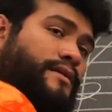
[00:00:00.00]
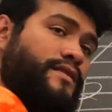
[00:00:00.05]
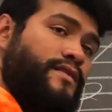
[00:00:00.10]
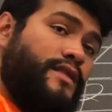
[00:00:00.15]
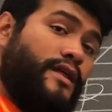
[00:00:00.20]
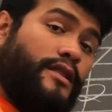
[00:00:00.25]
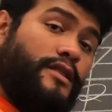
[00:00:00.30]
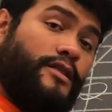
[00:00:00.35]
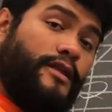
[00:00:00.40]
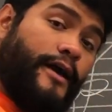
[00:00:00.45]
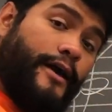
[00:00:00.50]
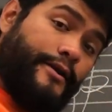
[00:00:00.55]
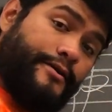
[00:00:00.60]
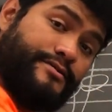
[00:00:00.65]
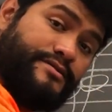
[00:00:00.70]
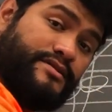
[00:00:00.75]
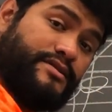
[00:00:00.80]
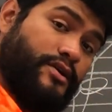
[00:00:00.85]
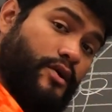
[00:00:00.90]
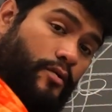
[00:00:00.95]
the
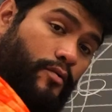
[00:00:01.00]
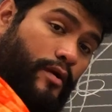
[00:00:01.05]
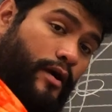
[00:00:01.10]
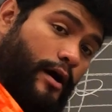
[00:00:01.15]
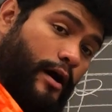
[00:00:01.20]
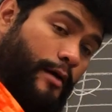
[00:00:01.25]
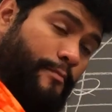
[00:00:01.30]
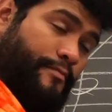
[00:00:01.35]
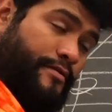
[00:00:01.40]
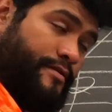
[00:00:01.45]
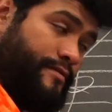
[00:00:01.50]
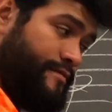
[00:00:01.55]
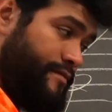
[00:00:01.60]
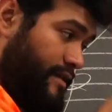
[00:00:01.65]
letters go up.